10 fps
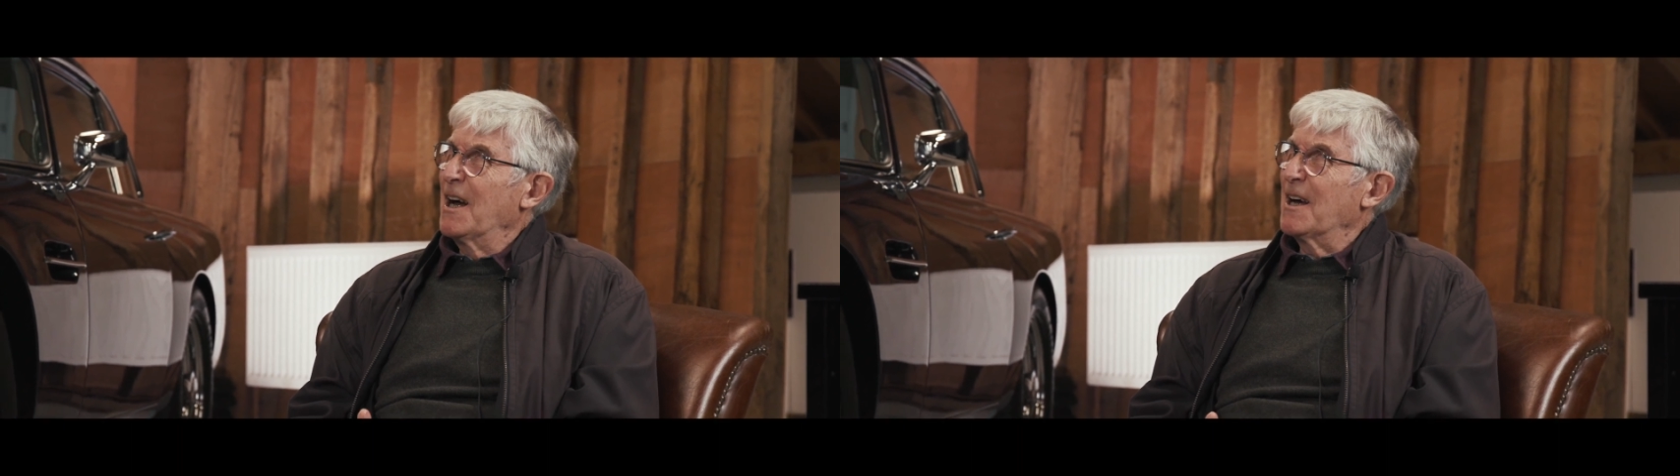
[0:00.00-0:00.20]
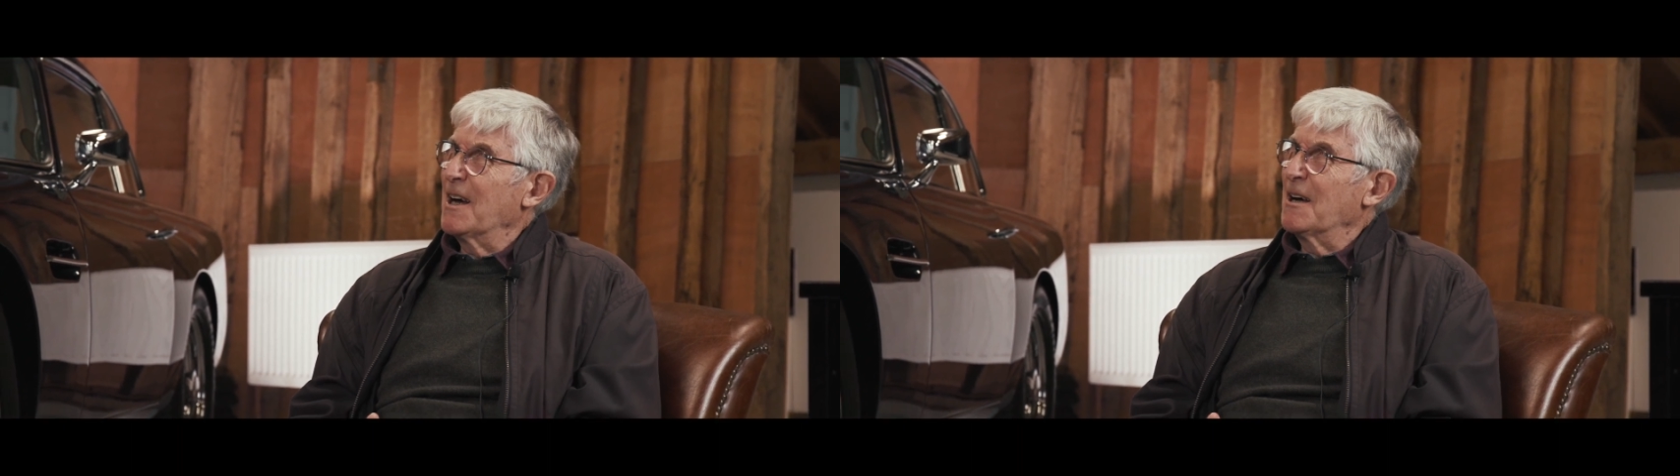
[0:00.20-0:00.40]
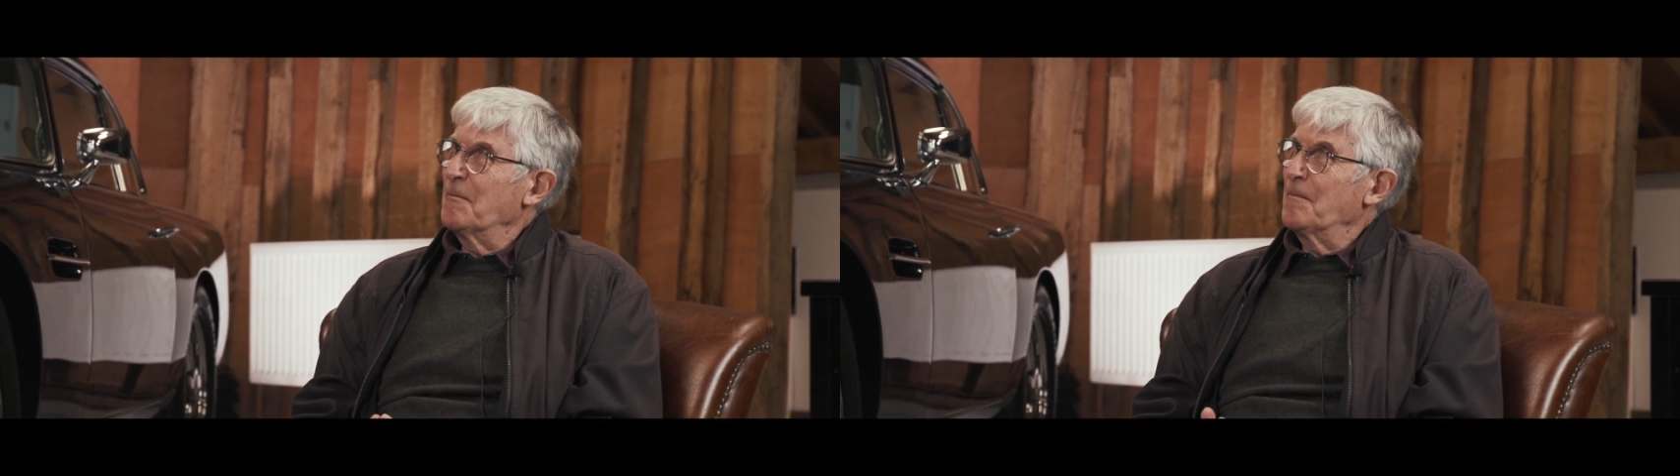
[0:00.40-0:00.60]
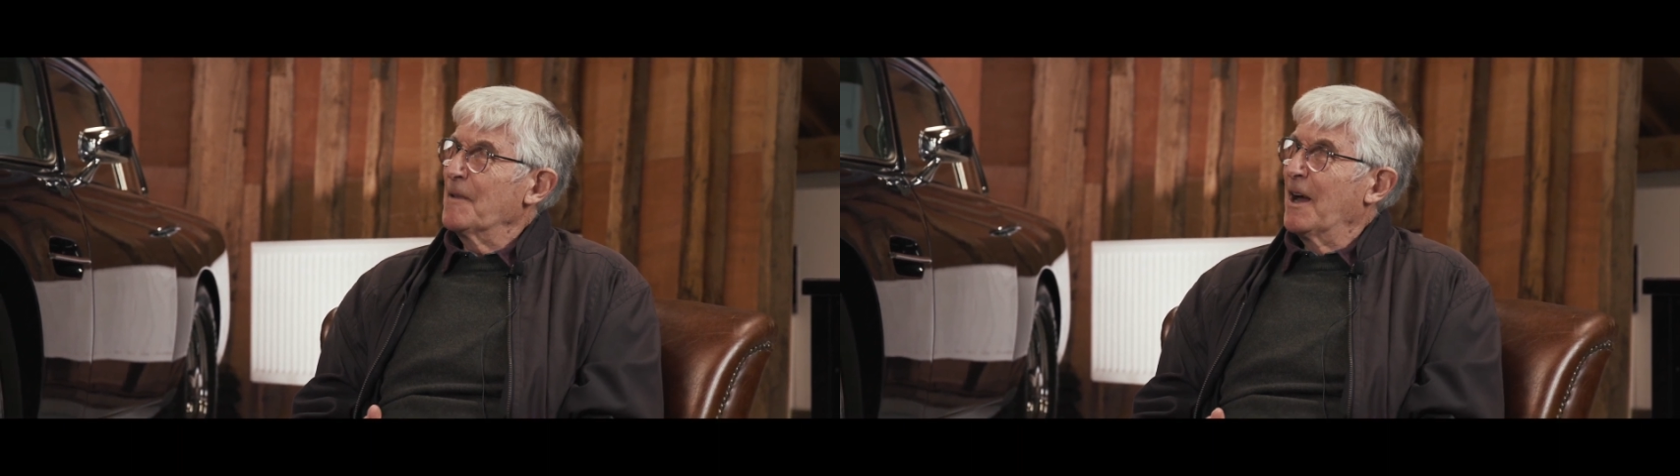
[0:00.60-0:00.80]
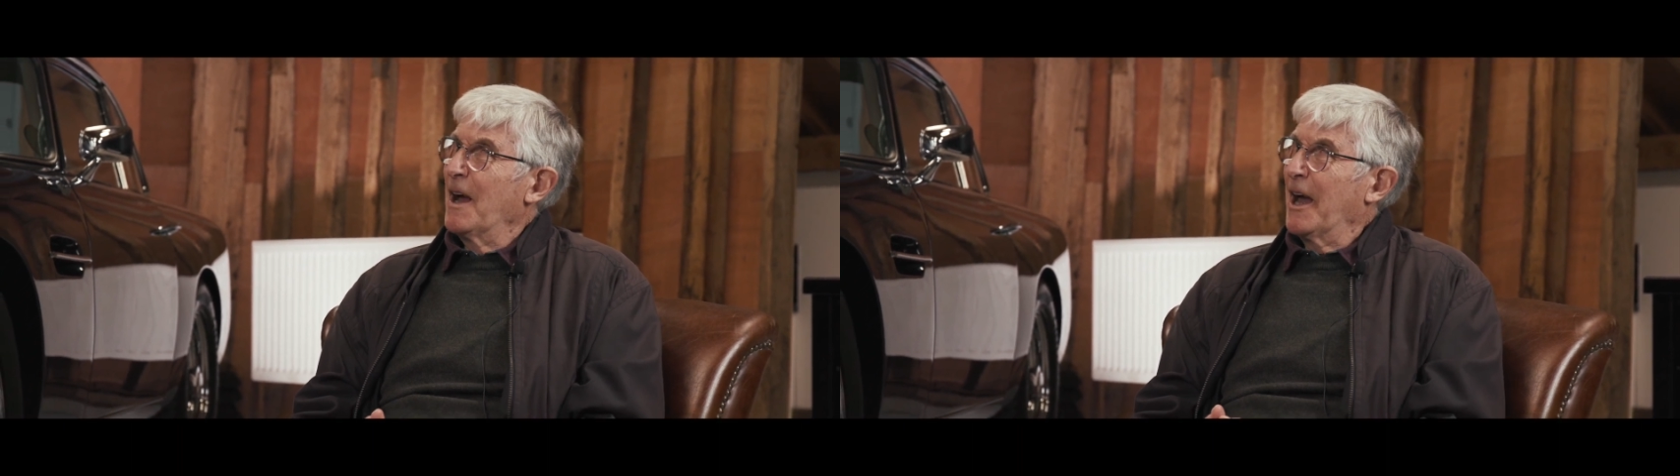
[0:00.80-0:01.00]

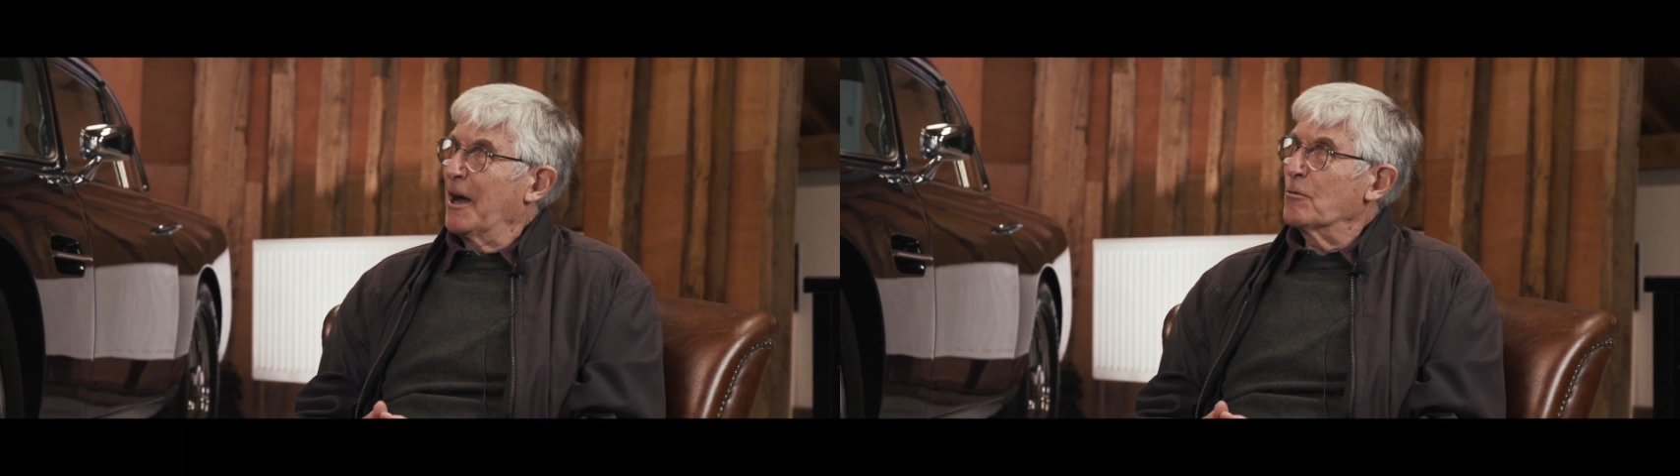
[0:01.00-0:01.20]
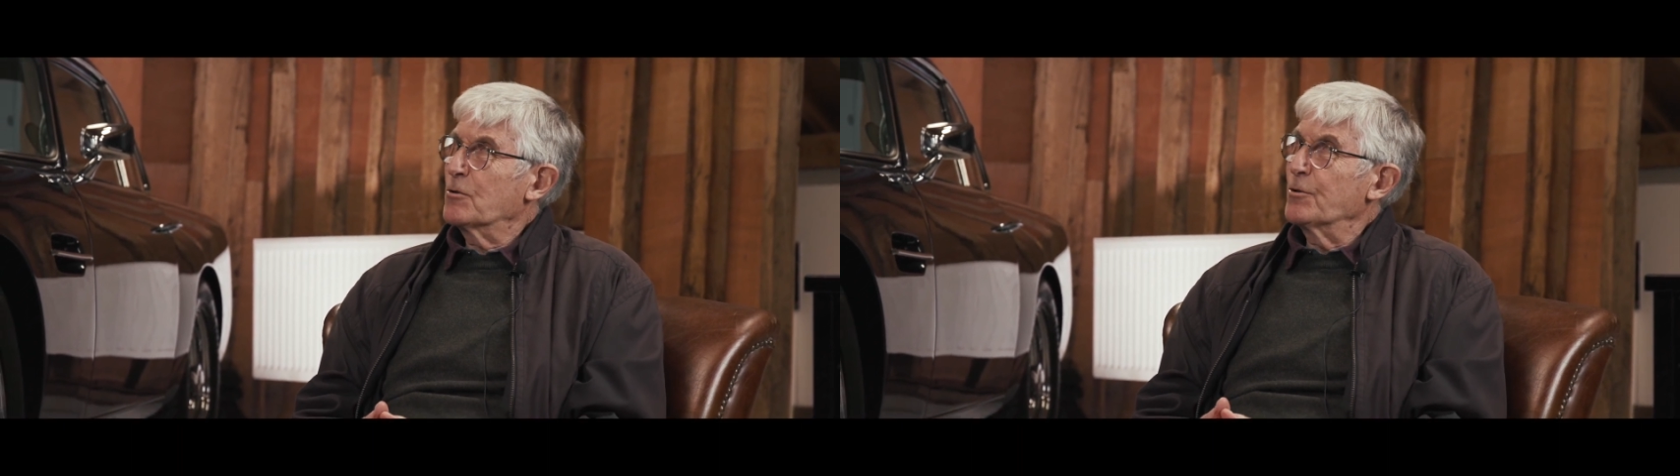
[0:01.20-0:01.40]
how